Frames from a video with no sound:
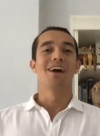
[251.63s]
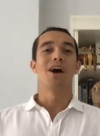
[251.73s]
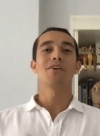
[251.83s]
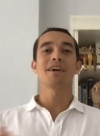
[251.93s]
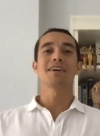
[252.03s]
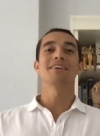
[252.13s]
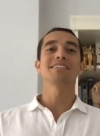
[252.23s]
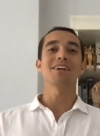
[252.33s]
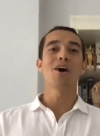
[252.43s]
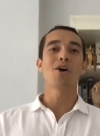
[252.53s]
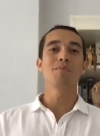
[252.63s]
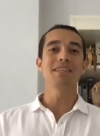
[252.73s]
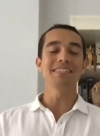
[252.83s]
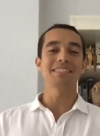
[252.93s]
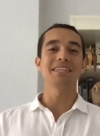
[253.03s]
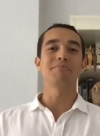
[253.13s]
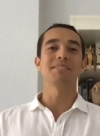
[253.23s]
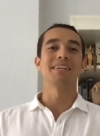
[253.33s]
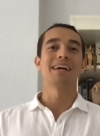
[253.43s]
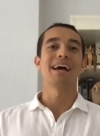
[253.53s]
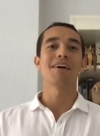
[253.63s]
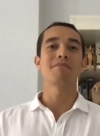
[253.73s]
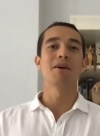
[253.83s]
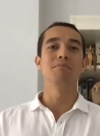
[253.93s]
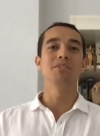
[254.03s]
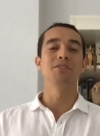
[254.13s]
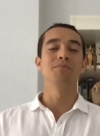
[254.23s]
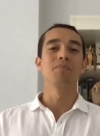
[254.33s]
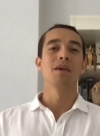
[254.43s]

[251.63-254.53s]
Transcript: Okay guys, I hope these tips have helped you.